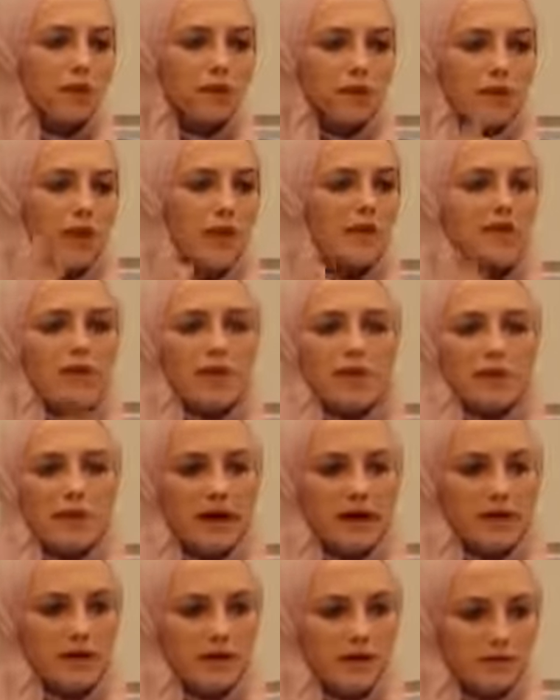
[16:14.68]
North African
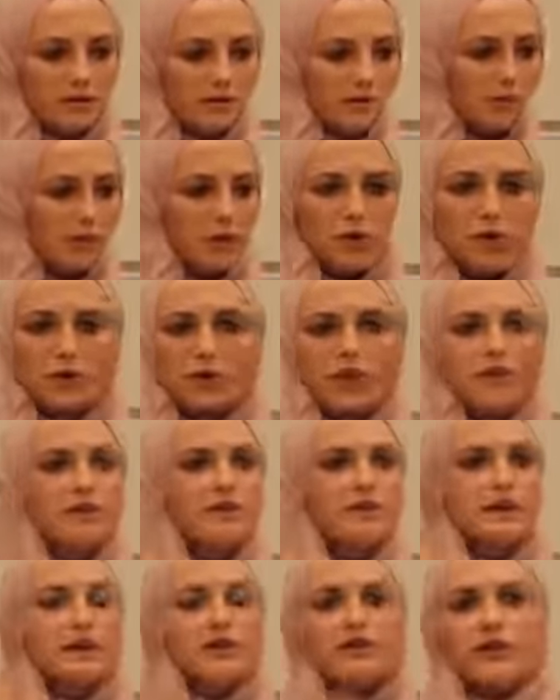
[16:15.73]
background,
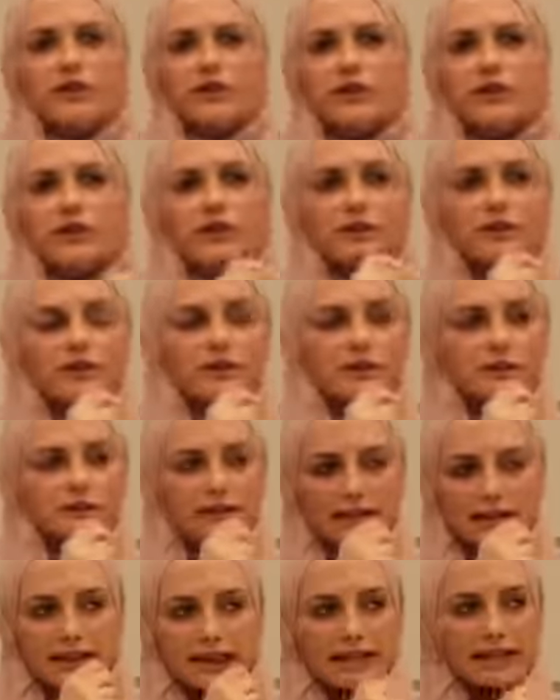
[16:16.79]
Moroccans, Algerians,
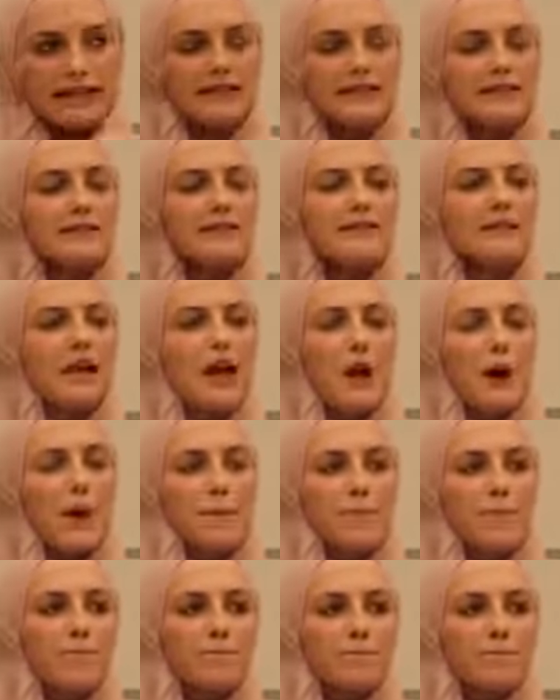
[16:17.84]
Senegalese,
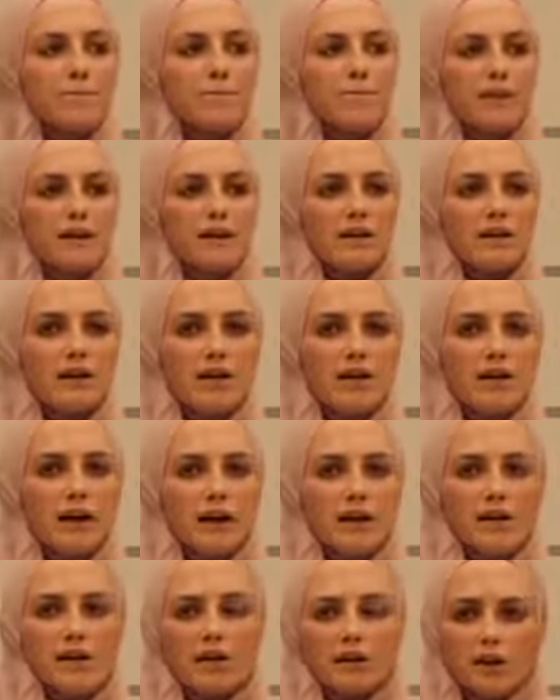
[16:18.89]

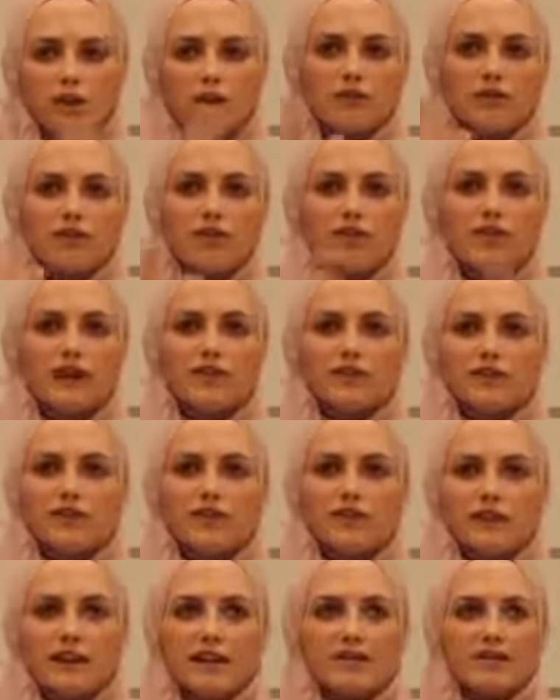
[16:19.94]
and then a few
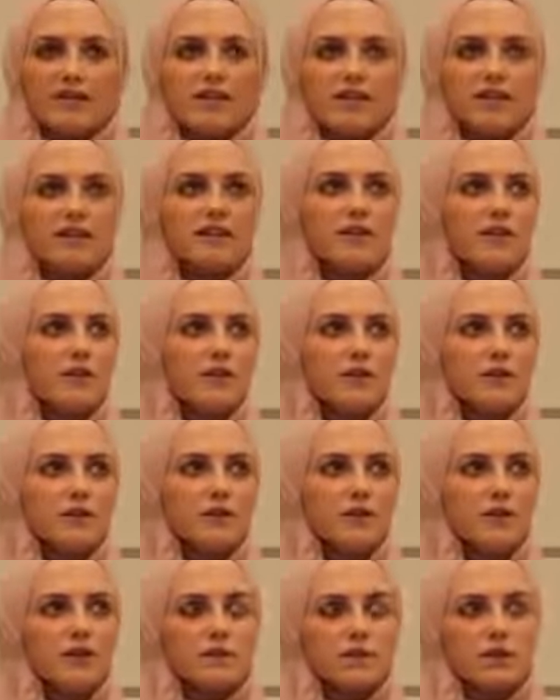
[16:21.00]
Levantines,
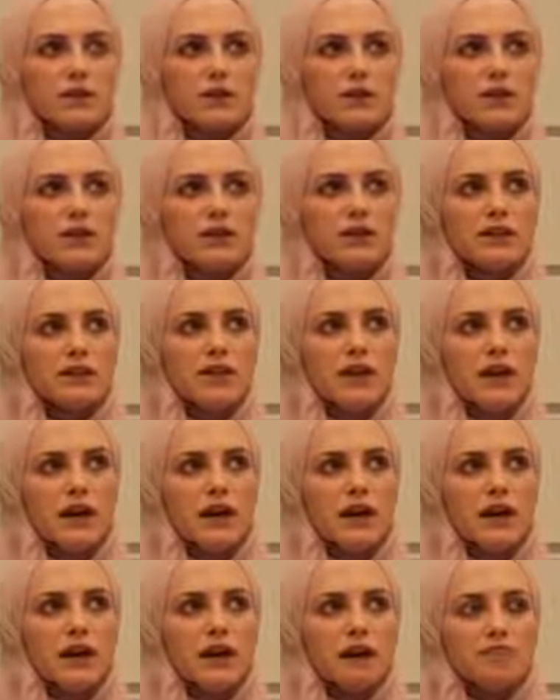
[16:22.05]
so Lebanon.
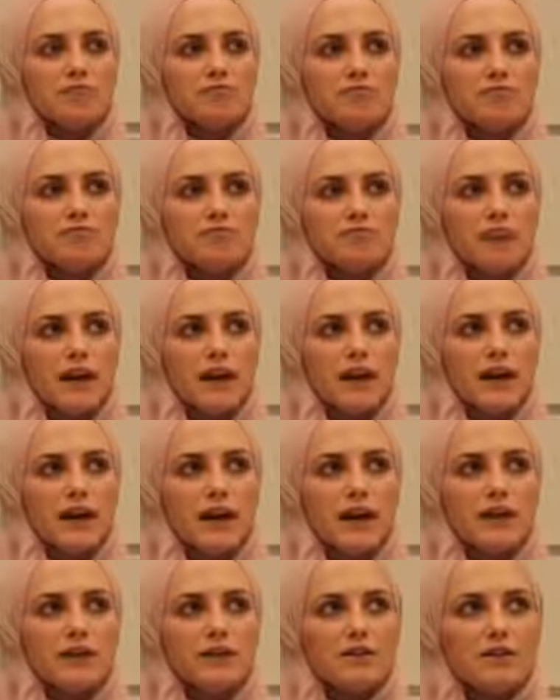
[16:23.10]

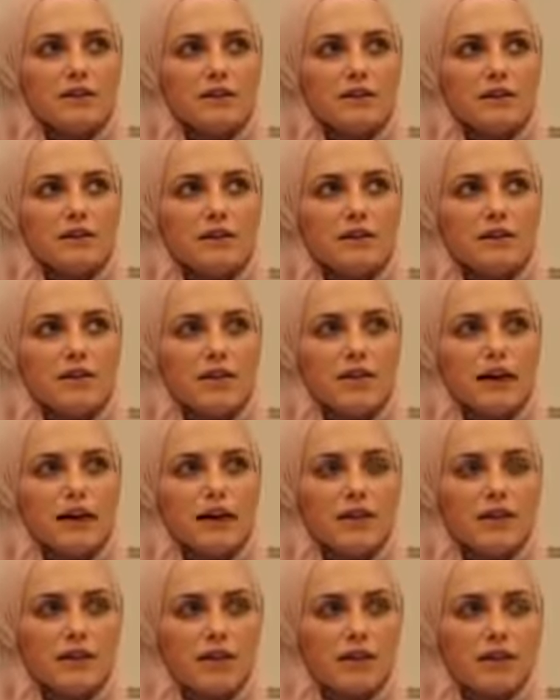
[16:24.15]
And
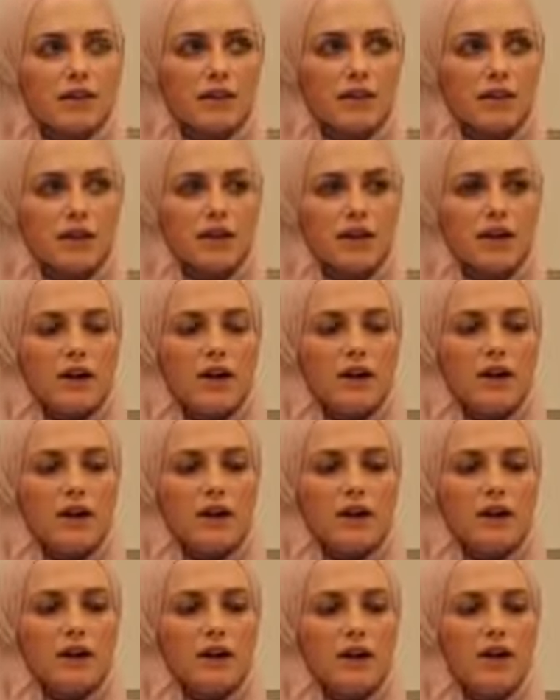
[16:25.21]
I think the
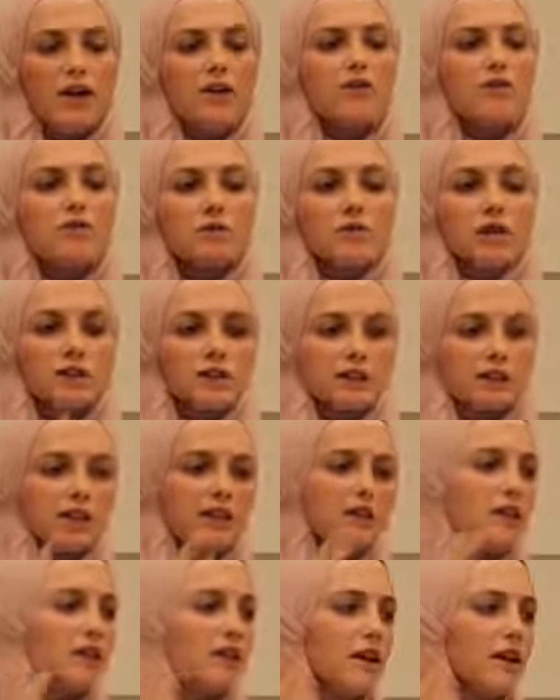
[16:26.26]

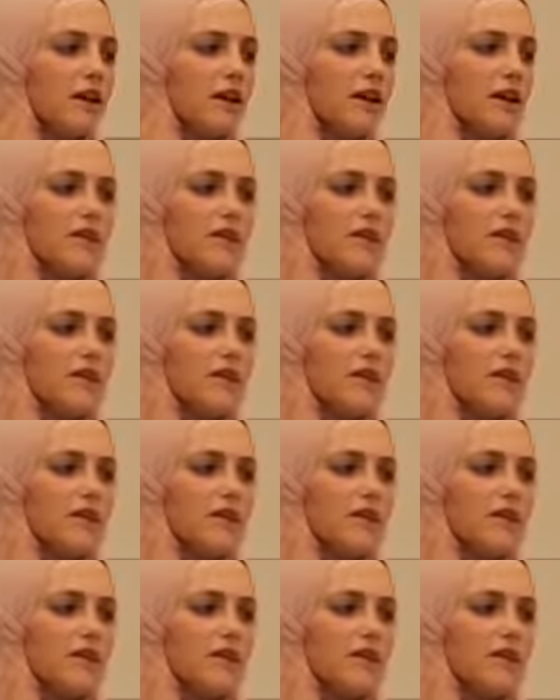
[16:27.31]
overarching